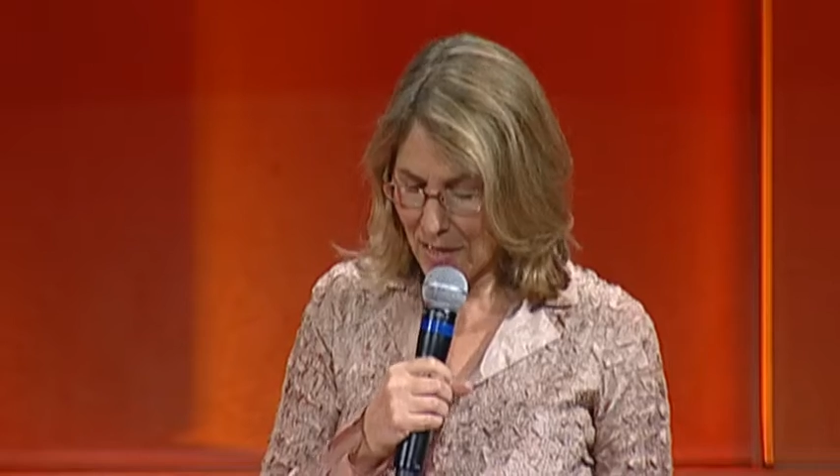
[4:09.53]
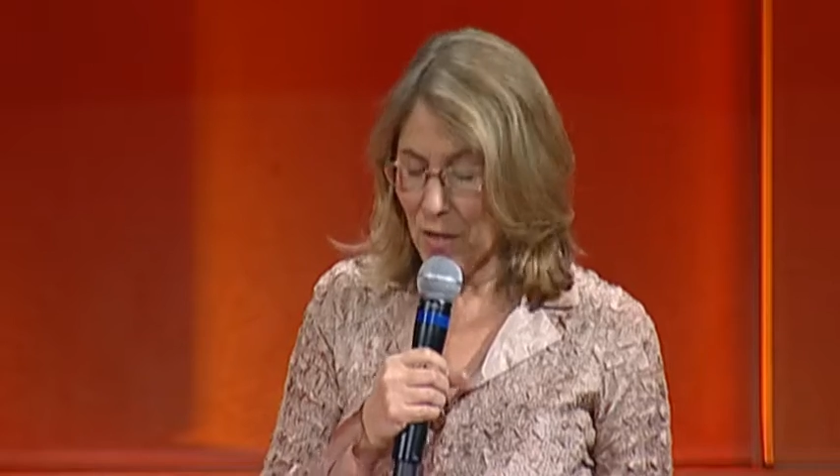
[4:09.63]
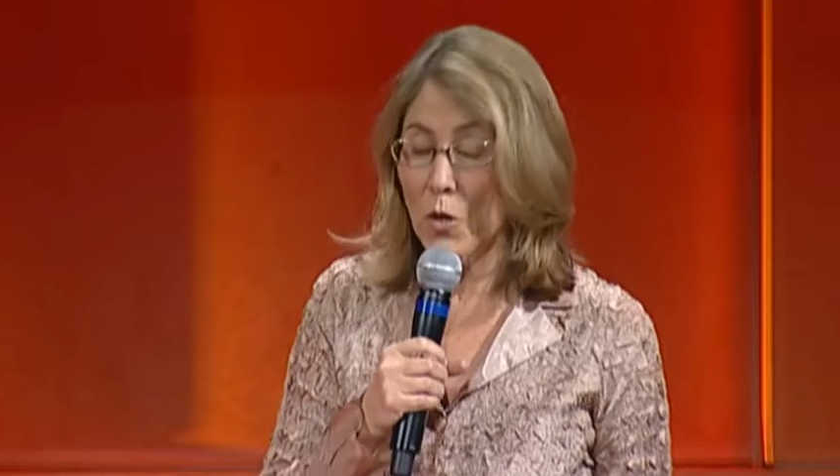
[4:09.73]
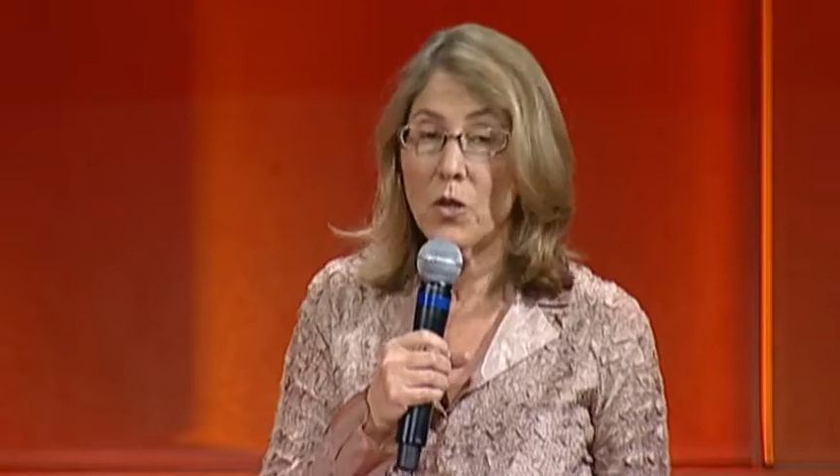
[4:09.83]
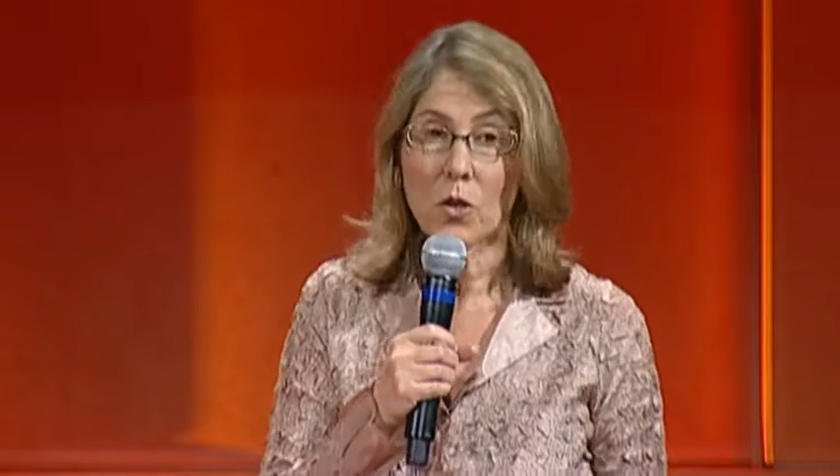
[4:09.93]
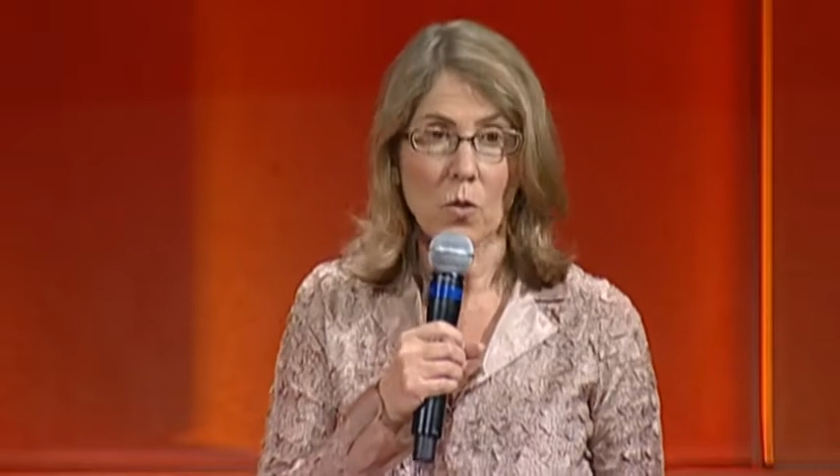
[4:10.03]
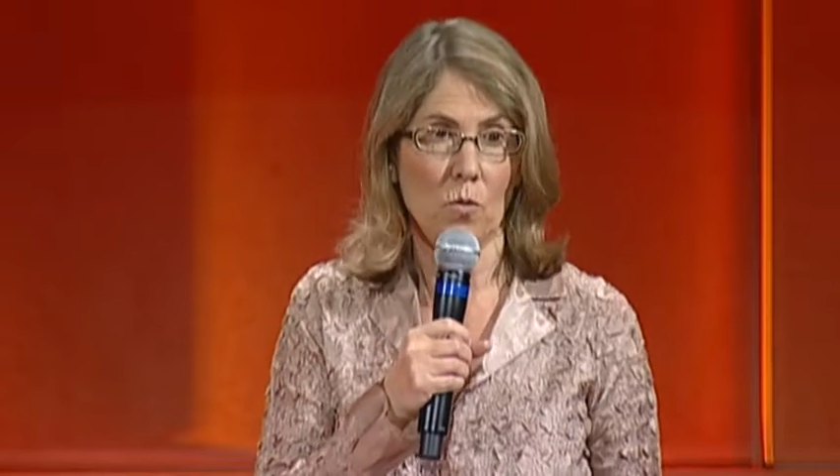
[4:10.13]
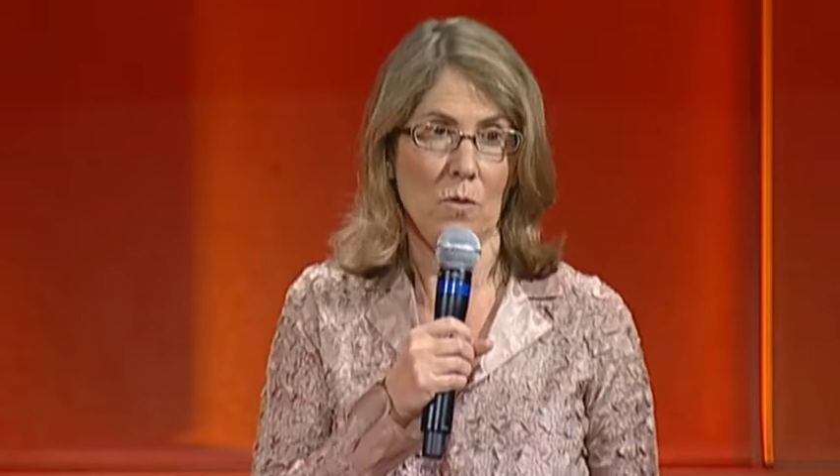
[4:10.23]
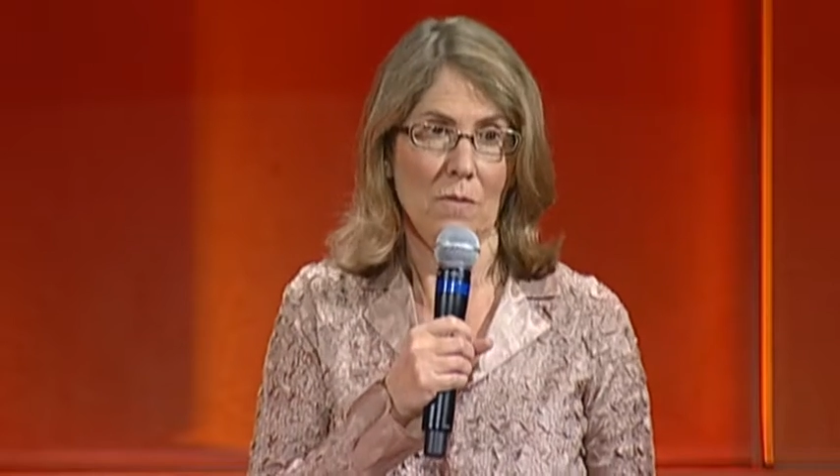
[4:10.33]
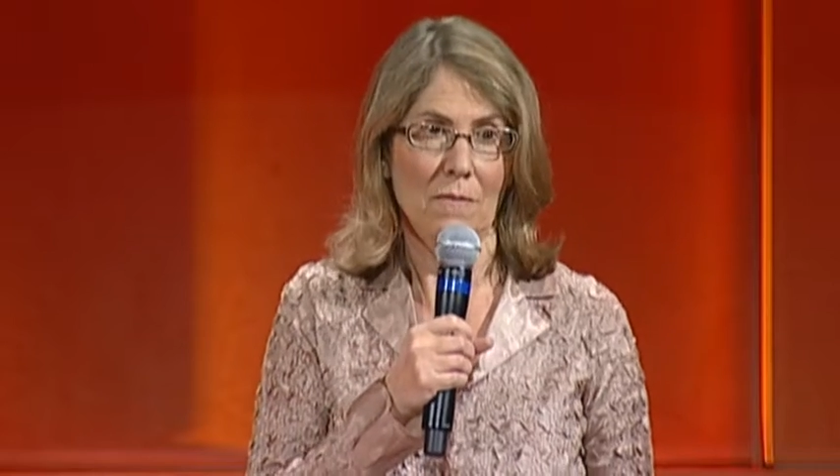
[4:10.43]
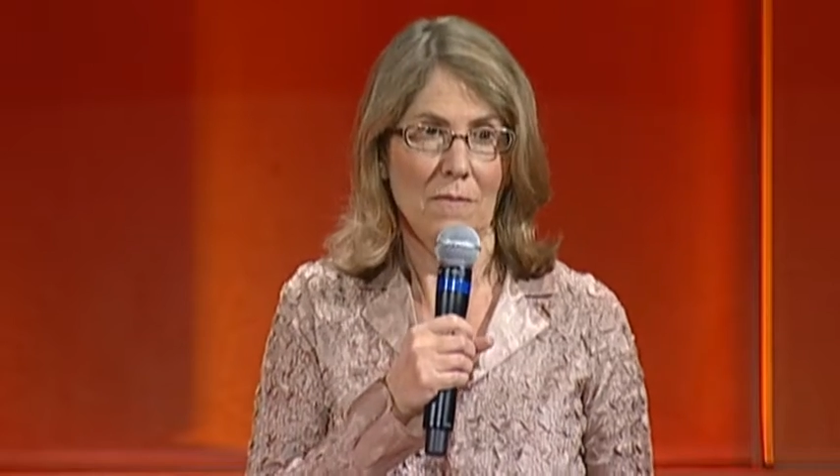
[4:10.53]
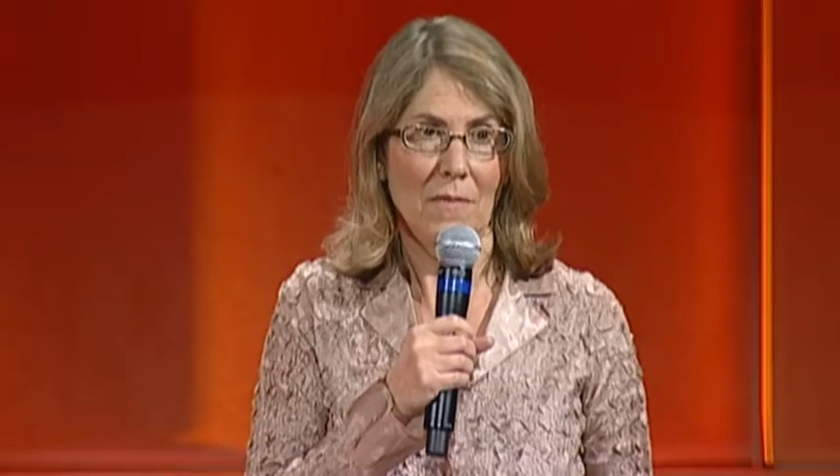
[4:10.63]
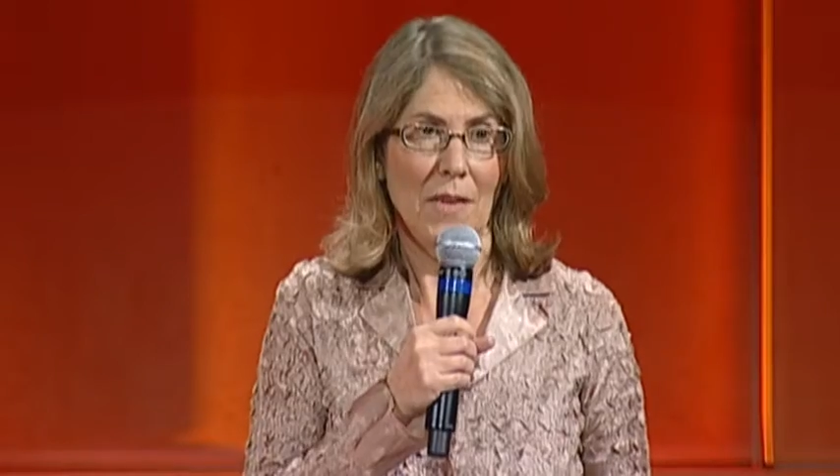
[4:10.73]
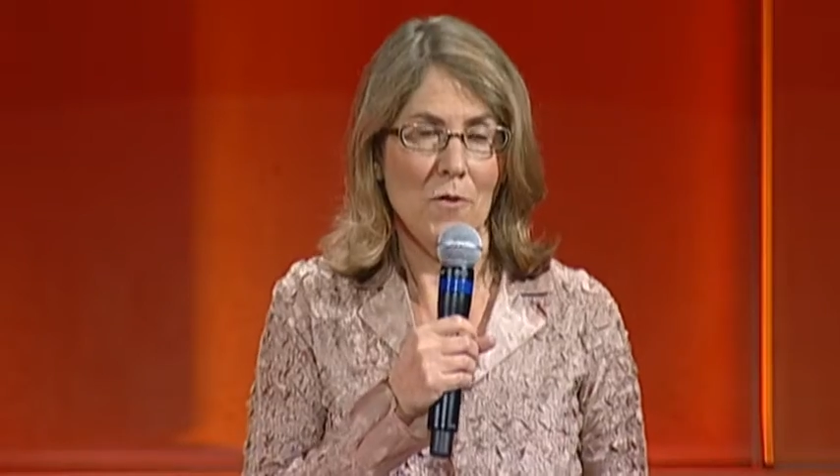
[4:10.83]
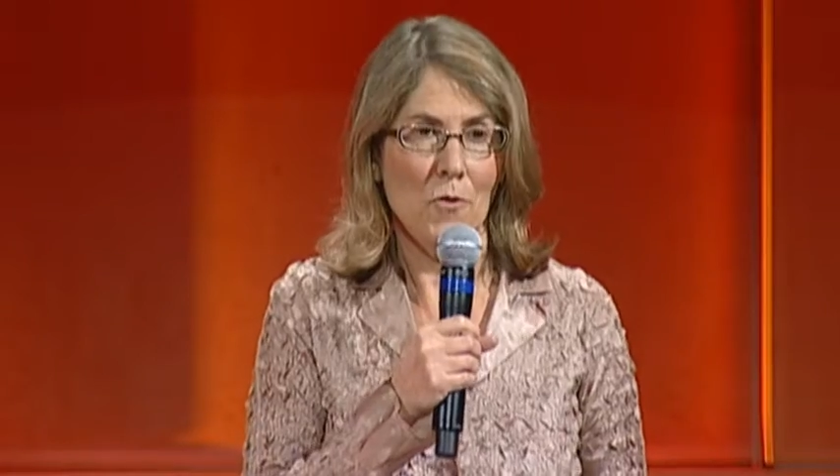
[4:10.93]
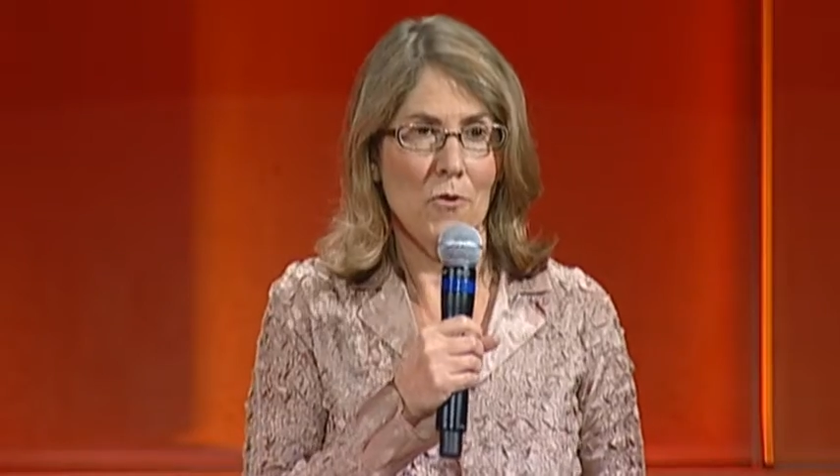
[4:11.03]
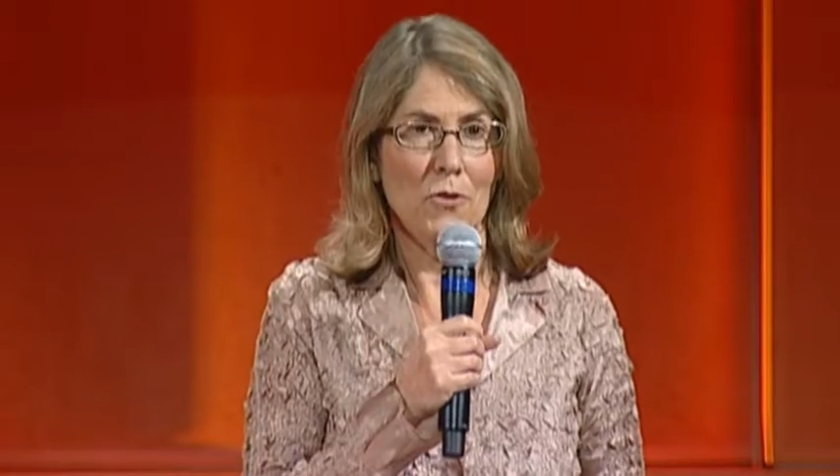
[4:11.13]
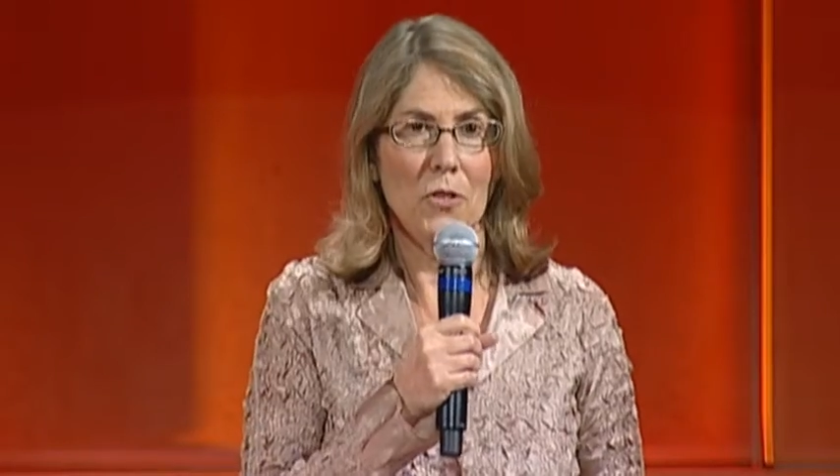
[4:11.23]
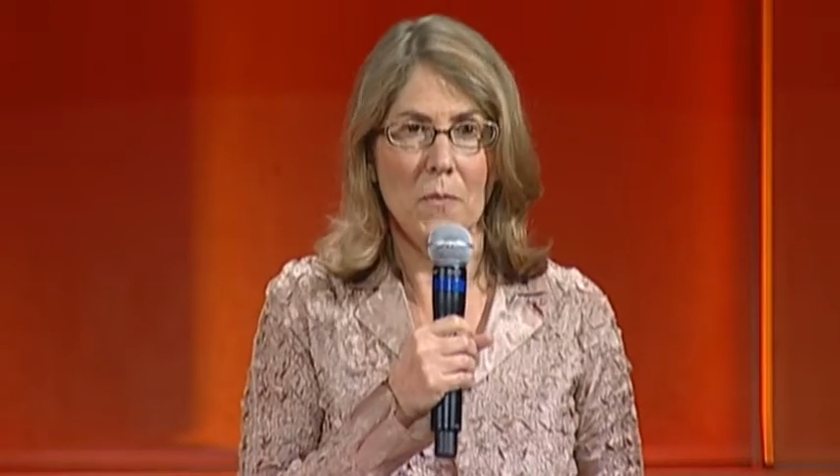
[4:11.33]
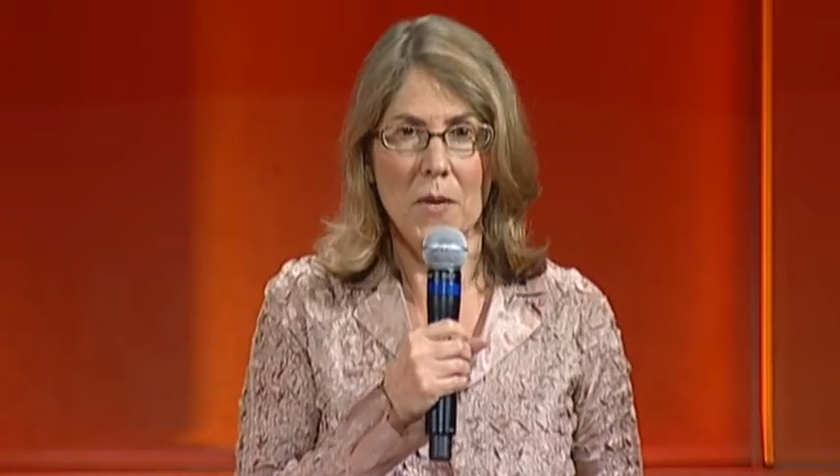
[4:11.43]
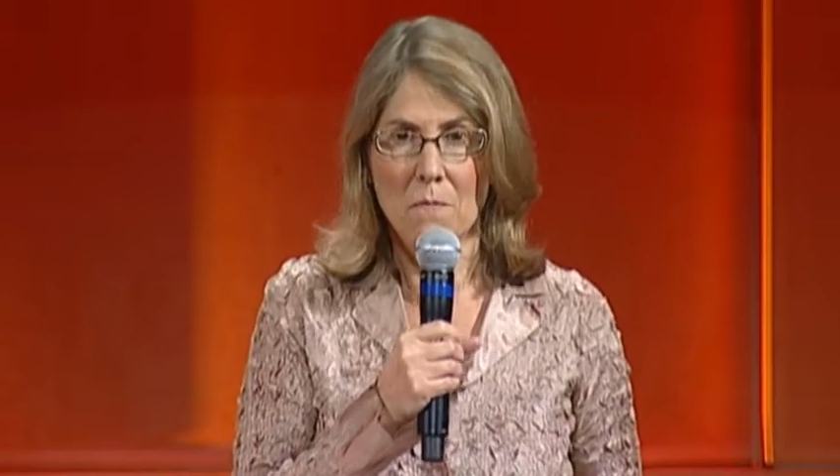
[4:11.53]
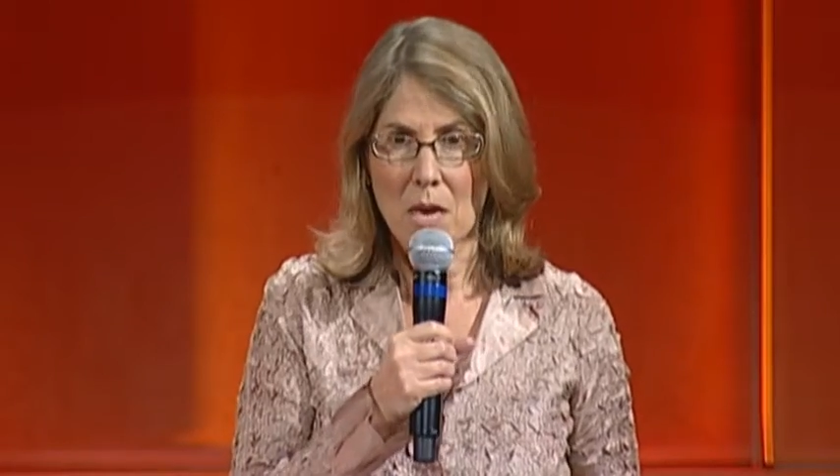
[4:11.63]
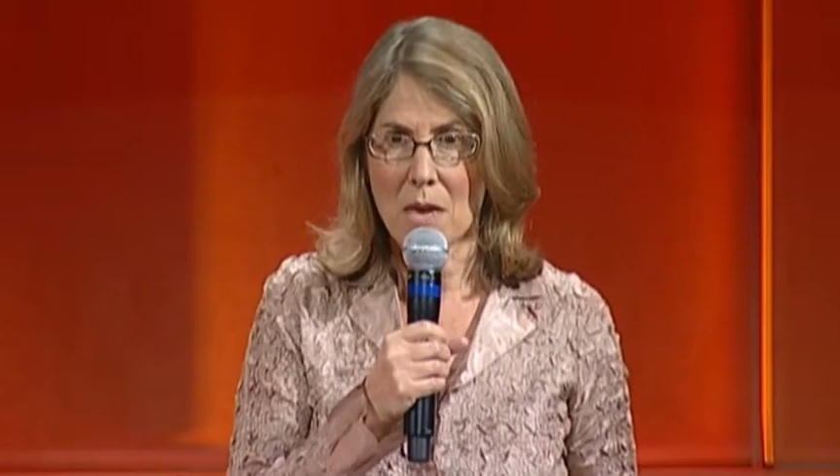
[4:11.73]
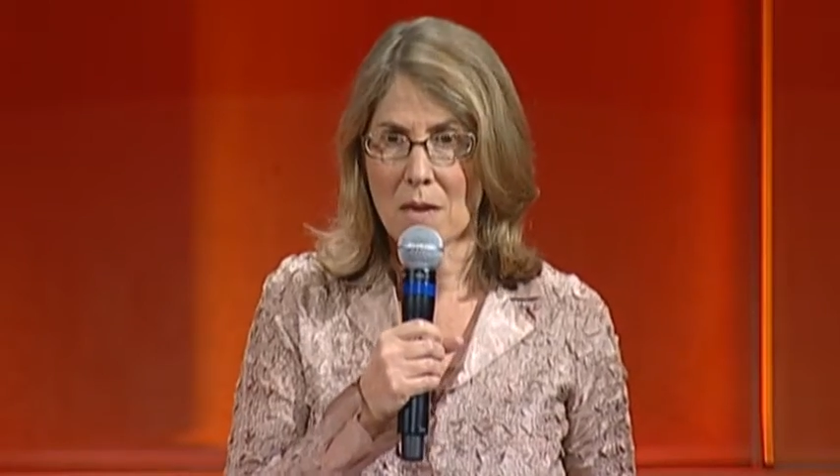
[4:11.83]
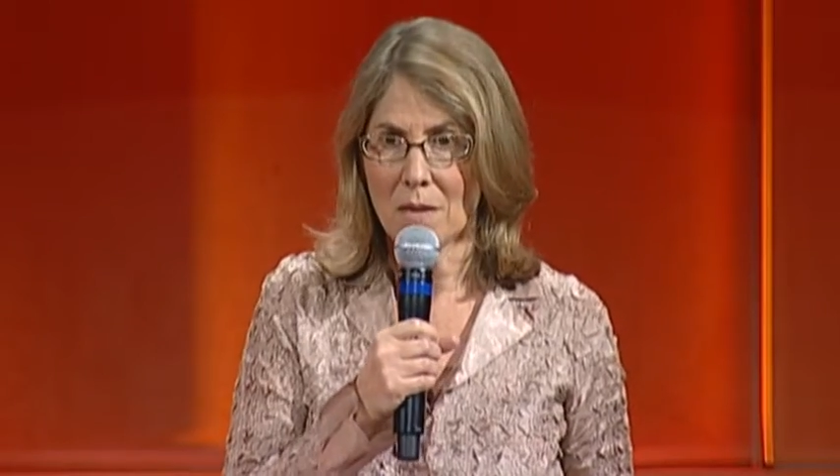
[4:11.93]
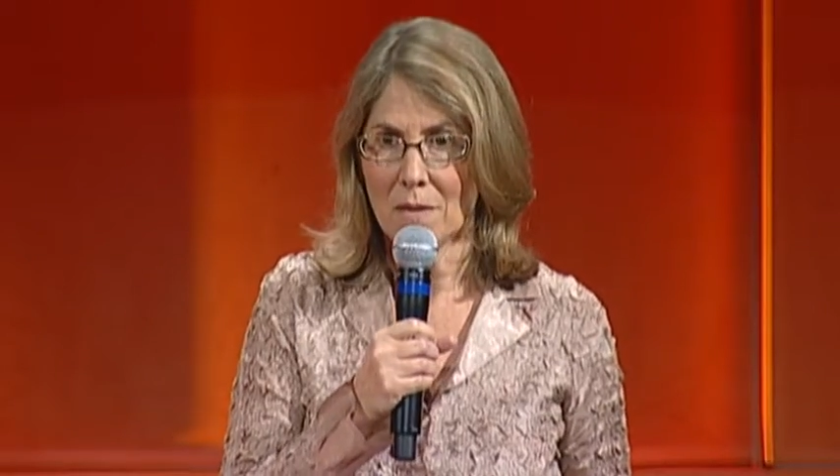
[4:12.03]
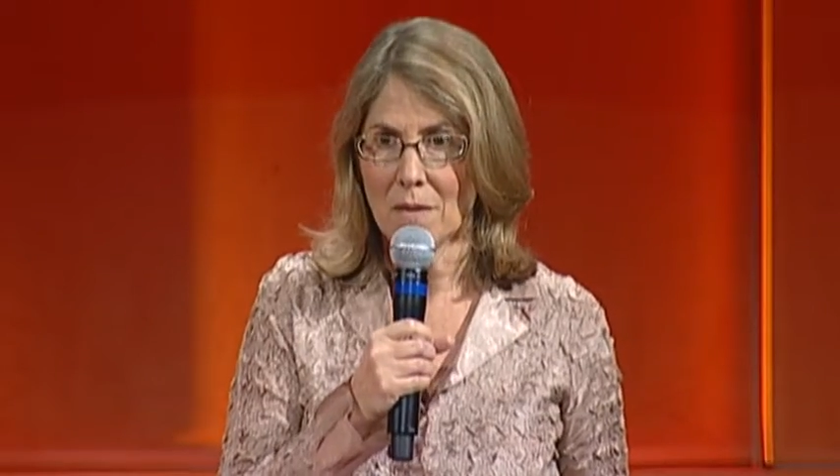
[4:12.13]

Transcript: need you in order to be me,